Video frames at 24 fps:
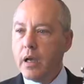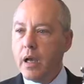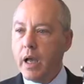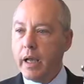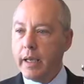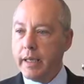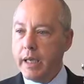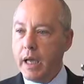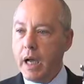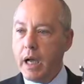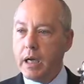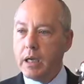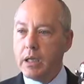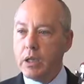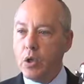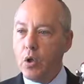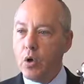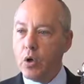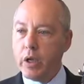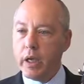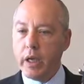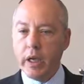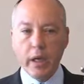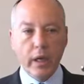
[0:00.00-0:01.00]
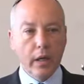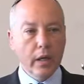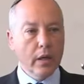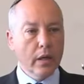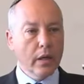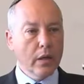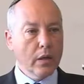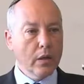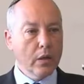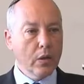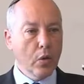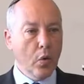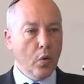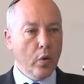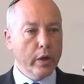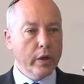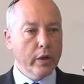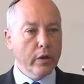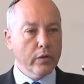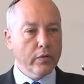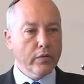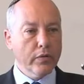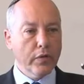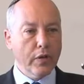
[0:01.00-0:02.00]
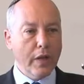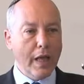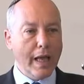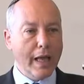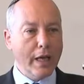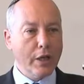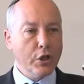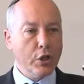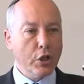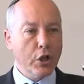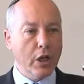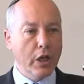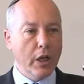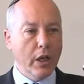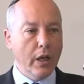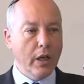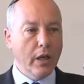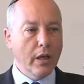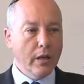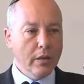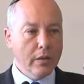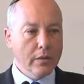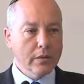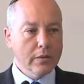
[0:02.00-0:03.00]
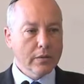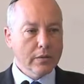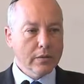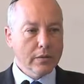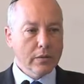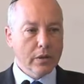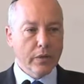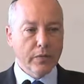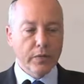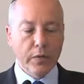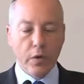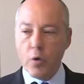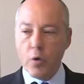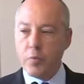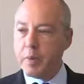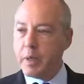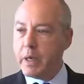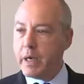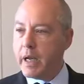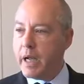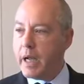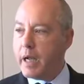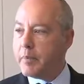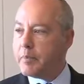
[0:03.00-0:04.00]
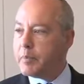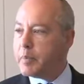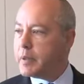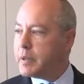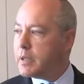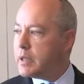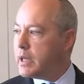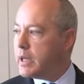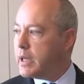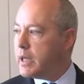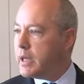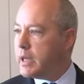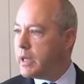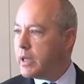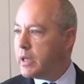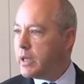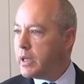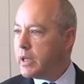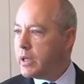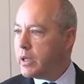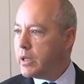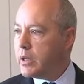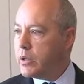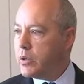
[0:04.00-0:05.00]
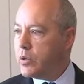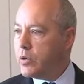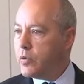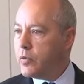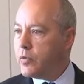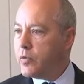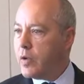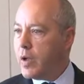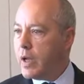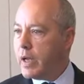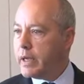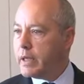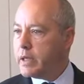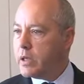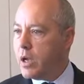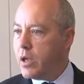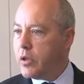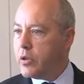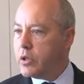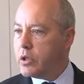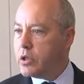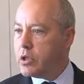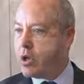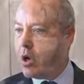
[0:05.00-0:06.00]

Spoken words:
a young-looking lawyer flash key, where open it up, you'll find all the